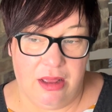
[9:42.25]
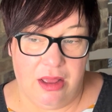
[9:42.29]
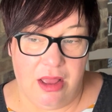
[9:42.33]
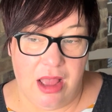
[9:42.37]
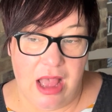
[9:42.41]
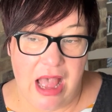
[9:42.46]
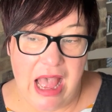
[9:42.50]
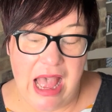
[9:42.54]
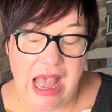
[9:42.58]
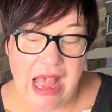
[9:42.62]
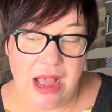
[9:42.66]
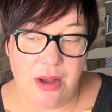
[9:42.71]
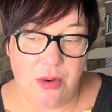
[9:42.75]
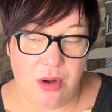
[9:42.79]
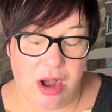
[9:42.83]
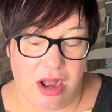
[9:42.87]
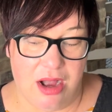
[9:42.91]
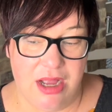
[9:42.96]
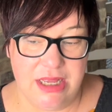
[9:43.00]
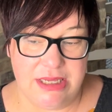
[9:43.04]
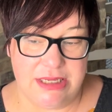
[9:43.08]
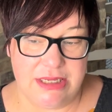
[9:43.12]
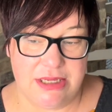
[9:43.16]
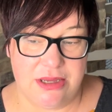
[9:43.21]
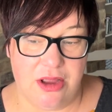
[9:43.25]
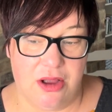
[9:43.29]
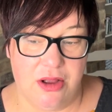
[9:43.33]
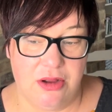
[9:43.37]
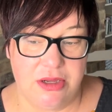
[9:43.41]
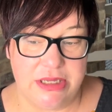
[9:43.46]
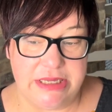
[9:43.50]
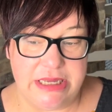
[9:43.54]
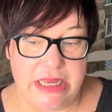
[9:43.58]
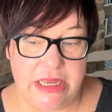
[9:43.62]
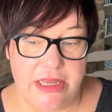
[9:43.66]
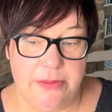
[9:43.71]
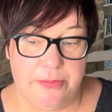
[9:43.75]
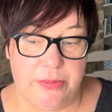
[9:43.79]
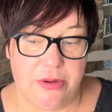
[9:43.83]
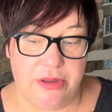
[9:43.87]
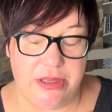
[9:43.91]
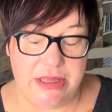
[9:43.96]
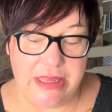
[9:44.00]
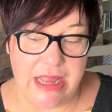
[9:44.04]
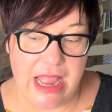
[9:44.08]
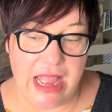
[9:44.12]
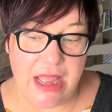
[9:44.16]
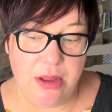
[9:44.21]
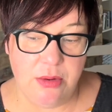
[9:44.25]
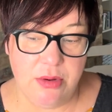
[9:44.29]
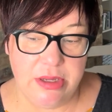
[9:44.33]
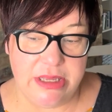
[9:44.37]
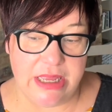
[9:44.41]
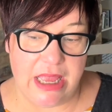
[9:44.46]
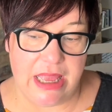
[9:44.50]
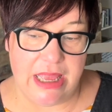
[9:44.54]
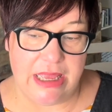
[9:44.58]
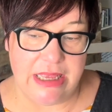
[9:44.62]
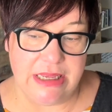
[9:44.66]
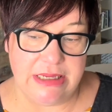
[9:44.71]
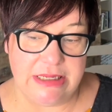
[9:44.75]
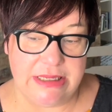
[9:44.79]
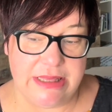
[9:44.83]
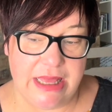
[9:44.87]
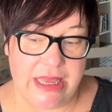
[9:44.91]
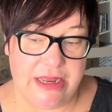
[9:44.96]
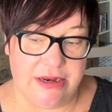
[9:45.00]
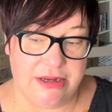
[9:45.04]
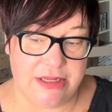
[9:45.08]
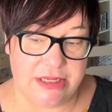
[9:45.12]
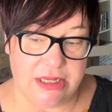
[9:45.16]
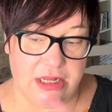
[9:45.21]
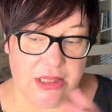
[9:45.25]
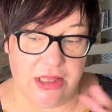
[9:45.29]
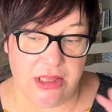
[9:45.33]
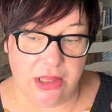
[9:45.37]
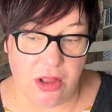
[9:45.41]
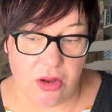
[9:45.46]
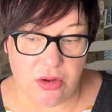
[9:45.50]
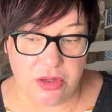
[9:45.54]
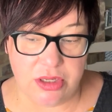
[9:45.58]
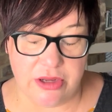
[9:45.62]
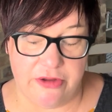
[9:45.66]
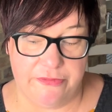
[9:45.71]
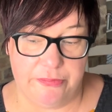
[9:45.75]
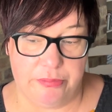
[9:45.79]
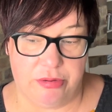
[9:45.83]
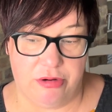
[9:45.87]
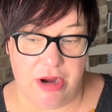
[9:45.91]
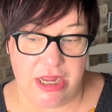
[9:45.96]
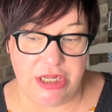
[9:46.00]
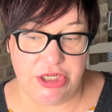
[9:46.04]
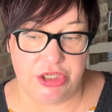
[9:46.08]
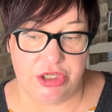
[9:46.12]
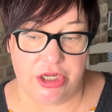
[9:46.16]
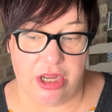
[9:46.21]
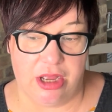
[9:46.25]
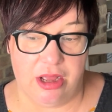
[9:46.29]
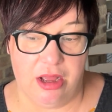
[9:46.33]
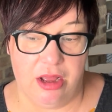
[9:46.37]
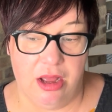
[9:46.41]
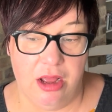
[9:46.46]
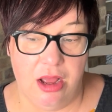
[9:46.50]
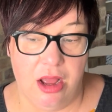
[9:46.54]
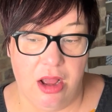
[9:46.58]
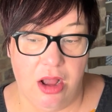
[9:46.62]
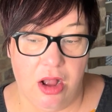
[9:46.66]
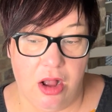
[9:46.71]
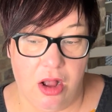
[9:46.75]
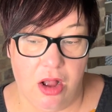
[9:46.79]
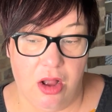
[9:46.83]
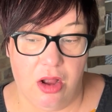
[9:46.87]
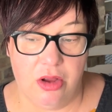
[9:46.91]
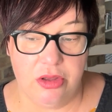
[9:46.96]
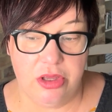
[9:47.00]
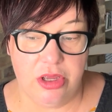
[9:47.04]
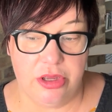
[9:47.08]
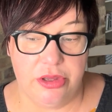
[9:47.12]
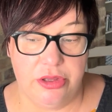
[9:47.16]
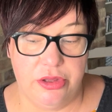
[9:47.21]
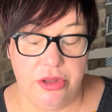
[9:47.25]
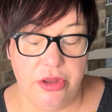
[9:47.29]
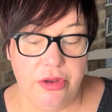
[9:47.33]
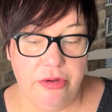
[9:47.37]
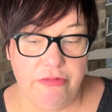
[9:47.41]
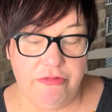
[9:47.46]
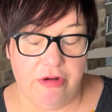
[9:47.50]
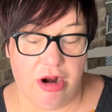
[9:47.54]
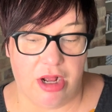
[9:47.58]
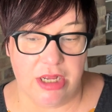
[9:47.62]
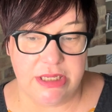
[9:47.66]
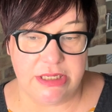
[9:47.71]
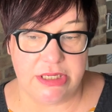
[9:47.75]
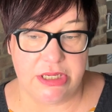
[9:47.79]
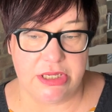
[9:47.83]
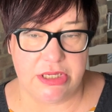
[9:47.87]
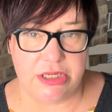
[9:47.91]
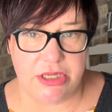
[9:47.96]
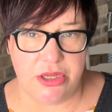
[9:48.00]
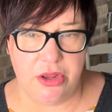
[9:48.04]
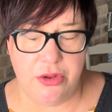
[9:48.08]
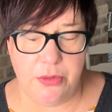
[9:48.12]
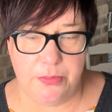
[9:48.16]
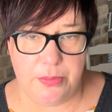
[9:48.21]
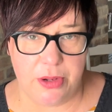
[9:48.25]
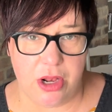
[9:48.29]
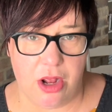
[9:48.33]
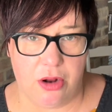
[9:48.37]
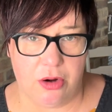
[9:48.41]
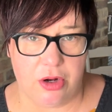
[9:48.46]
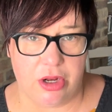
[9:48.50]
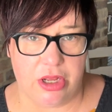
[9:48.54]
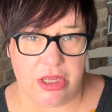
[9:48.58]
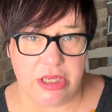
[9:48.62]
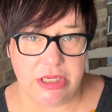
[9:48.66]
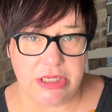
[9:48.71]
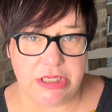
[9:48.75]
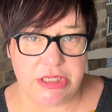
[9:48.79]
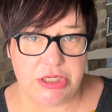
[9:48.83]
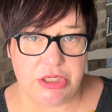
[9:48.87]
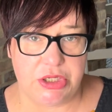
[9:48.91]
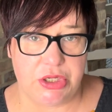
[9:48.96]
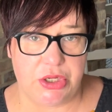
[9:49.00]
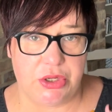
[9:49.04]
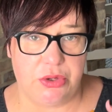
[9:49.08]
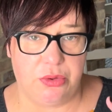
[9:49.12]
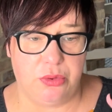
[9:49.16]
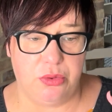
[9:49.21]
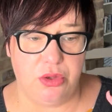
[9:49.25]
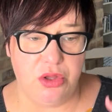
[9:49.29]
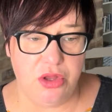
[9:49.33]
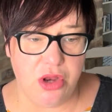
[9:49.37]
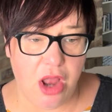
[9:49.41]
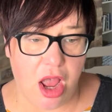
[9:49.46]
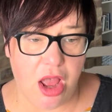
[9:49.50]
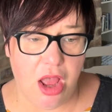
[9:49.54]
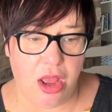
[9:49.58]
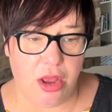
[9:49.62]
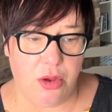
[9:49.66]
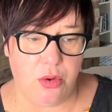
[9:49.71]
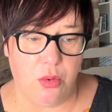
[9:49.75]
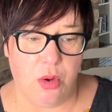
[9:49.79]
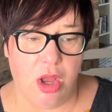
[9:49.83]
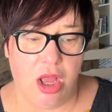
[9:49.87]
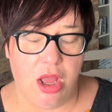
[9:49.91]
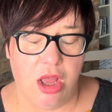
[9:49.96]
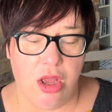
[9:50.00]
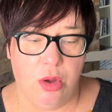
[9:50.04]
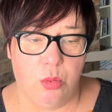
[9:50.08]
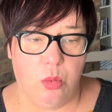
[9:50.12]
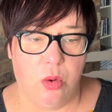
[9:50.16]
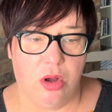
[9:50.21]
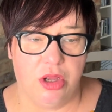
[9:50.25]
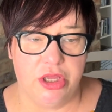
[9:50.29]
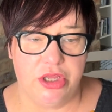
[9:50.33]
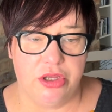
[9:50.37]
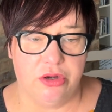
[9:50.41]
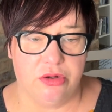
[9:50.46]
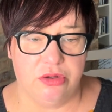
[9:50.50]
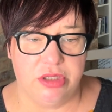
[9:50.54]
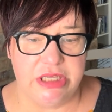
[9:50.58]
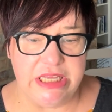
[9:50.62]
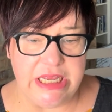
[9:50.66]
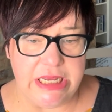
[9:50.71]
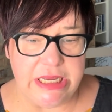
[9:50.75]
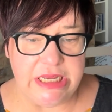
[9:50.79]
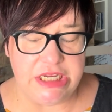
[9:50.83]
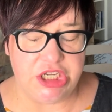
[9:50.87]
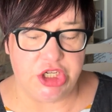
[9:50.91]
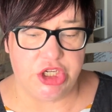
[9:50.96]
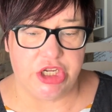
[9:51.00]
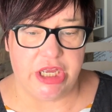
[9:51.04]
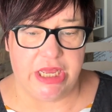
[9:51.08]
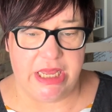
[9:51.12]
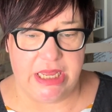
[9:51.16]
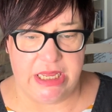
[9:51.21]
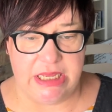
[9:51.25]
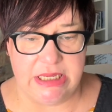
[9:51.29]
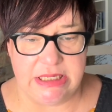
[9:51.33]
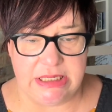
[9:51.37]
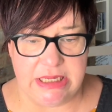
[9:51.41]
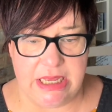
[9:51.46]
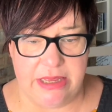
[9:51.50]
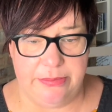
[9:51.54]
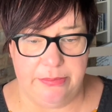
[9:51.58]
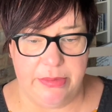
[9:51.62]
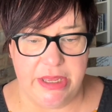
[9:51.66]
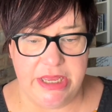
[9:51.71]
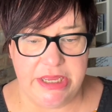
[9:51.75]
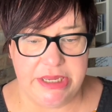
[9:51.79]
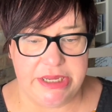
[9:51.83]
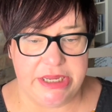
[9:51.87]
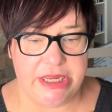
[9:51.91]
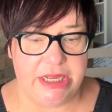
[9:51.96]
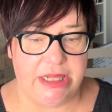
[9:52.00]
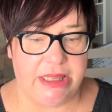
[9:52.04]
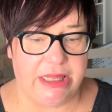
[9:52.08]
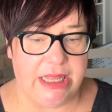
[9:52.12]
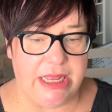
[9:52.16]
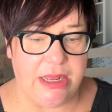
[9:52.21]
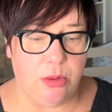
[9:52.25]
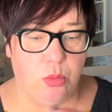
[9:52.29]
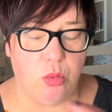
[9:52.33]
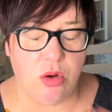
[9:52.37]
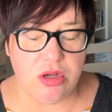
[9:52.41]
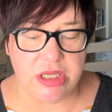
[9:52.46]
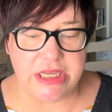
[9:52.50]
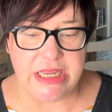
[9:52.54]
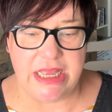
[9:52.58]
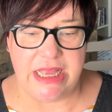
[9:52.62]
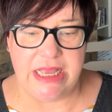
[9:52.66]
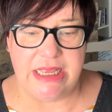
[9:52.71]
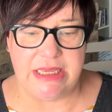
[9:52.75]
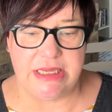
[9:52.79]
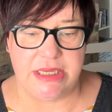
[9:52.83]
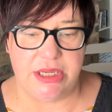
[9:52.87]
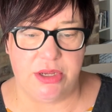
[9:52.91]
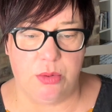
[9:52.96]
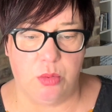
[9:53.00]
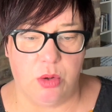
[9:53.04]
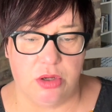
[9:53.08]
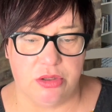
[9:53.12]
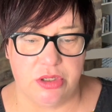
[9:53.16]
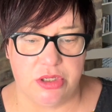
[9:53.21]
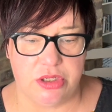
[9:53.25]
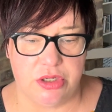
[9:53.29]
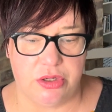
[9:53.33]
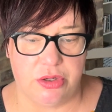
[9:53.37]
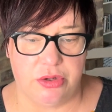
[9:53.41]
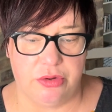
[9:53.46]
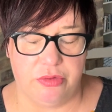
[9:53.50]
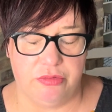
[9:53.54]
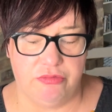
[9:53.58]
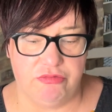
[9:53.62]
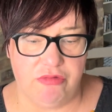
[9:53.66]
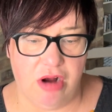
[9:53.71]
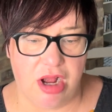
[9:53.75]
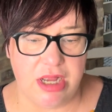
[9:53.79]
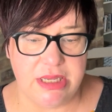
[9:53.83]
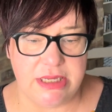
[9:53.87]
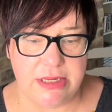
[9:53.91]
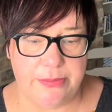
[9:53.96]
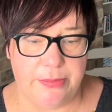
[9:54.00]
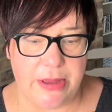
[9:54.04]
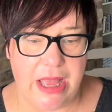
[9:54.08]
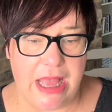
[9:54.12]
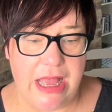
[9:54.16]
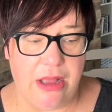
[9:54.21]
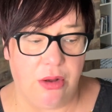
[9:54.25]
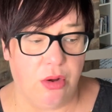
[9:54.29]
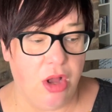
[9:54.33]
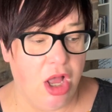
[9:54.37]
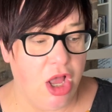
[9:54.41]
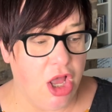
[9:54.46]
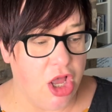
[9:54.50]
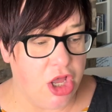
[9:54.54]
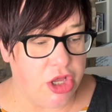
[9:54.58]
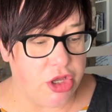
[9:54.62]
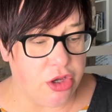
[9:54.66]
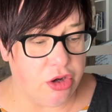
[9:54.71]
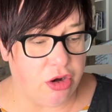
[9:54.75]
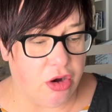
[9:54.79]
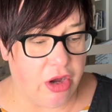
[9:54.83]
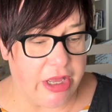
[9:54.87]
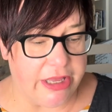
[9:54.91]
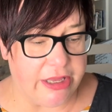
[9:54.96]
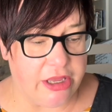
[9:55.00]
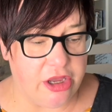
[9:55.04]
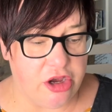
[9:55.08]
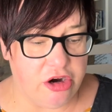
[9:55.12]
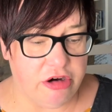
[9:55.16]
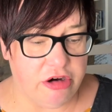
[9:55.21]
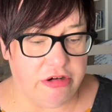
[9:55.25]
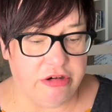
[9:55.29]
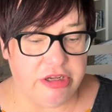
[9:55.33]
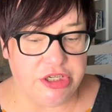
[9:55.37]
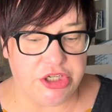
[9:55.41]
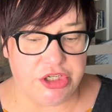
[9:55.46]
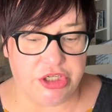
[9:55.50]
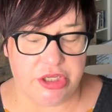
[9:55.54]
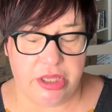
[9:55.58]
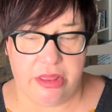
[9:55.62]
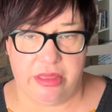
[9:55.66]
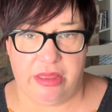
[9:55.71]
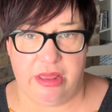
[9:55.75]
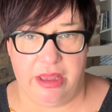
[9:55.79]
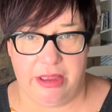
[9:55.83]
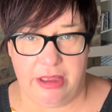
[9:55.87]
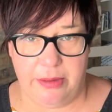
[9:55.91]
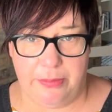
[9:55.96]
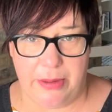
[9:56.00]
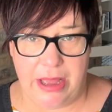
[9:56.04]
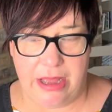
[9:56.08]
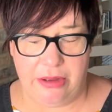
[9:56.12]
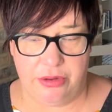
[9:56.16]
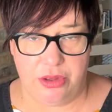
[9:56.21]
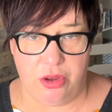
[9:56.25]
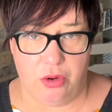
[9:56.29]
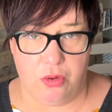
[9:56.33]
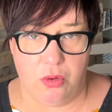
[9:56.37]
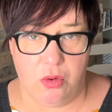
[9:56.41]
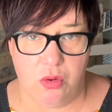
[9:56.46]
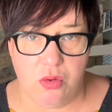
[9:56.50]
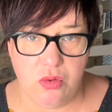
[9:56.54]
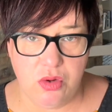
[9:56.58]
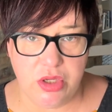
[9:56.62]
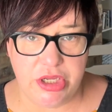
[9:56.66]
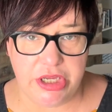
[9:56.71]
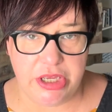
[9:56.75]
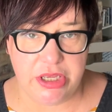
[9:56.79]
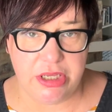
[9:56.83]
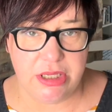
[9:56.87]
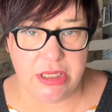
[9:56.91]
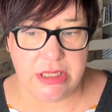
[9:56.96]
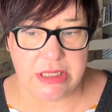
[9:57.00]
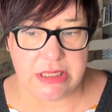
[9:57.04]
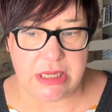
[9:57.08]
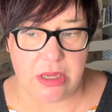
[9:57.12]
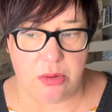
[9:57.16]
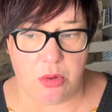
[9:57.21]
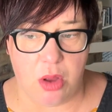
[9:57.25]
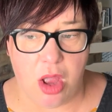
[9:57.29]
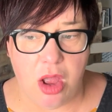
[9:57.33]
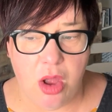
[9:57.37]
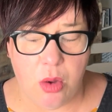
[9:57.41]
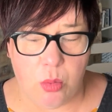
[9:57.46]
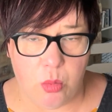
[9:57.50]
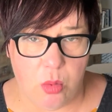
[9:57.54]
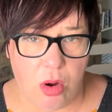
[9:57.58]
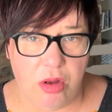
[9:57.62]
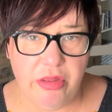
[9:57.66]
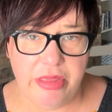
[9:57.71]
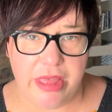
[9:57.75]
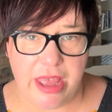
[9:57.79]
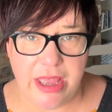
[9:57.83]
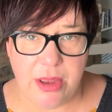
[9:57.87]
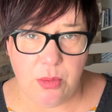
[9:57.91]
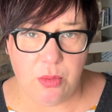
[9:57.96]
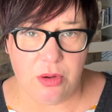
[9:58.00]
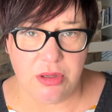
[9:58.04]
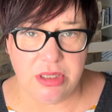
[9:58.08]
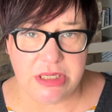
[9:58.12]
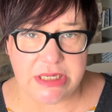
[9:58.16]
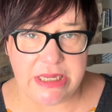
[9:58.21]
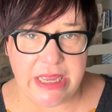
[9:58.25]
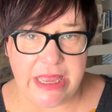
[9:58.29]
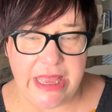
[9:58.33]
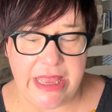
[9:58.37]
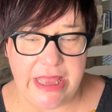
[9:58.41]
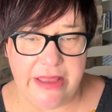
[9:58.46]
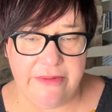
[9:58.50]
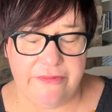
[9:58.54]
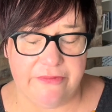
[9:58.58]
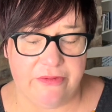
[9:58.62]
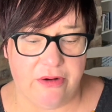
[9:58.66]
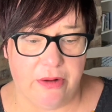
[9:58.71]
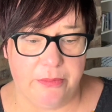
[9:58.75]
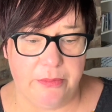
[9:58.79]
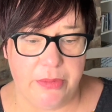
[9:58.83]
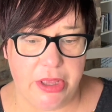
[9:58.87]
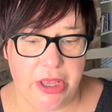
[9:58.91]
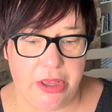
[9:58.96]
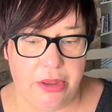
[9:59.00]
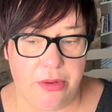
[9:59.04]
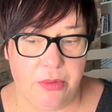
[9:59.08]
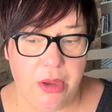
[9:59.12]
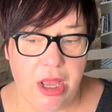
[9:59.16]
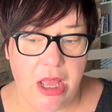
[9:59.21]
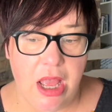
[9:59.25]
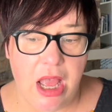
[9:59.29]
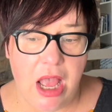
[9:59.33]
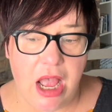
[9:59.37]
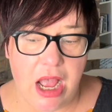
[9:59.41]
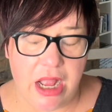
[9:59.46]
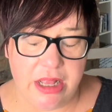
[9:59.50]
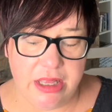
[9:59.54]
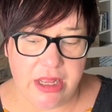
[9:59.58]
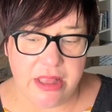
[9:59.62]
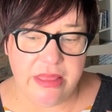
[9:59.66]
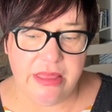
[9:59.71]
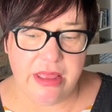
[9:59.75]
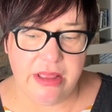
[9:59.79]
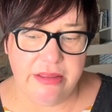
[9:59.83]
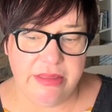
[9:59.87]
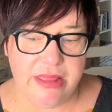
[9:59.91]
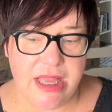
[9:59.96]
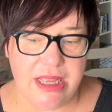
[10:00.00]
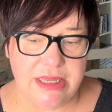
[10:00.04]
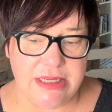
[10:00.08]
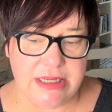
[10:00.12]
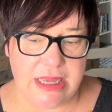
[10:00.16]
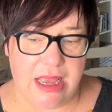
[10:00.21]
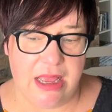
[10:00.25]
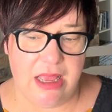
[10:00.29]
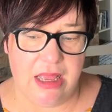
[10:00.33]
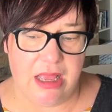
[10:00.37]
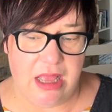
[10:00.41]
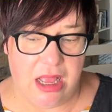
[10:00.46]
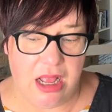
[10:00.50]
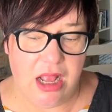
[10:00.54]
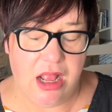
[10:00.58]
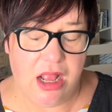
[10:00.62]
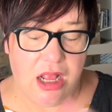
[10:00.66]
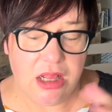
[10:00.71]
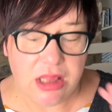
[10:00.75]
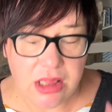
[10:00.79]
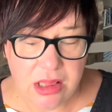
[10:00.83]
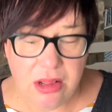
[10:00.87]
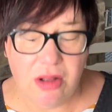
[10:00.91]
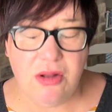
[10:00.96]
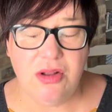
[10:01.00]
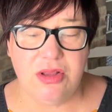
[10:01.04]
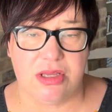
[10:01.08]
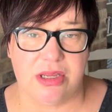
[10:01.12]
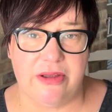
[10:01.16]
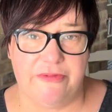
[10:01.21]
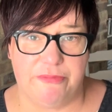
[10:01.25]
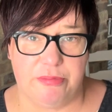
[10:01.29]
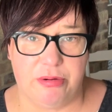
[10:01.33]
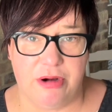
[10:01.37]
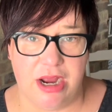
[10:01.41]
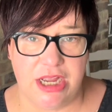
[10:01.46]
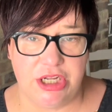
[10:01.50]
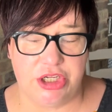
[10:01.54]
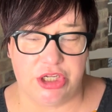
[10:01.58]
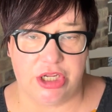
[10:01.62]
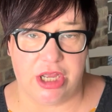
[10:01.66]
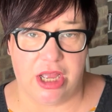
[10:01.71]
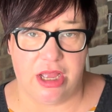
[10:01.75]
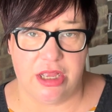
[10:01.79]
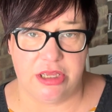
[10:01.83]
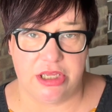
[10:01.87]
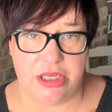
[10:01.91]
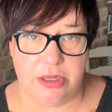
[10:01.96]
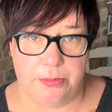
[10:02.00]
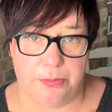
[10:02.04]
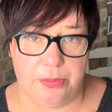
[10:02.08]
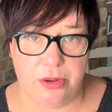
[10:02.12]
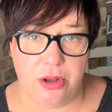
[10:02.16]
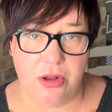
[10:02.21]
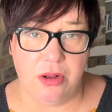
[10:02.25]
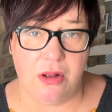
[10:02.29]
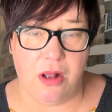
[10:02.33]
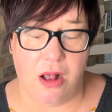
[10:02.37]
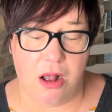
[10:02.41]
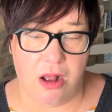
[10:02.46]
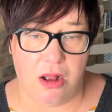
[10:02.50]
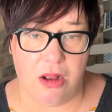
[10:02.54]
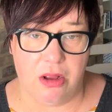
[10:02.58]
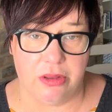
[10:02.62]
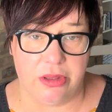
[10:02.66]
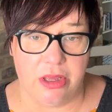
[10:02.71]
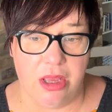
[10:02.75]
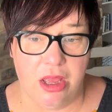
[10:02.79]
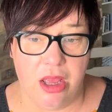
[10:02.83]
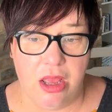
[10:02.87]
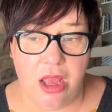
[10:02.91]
how I started. But nowadays there is a lot of pressure on new writers, new bloggers, to know what your niche is immediately, what it is you want to write about. You're encouraged to think about your audience and what they want to hear from you. And I think that's a lot of pressure to put on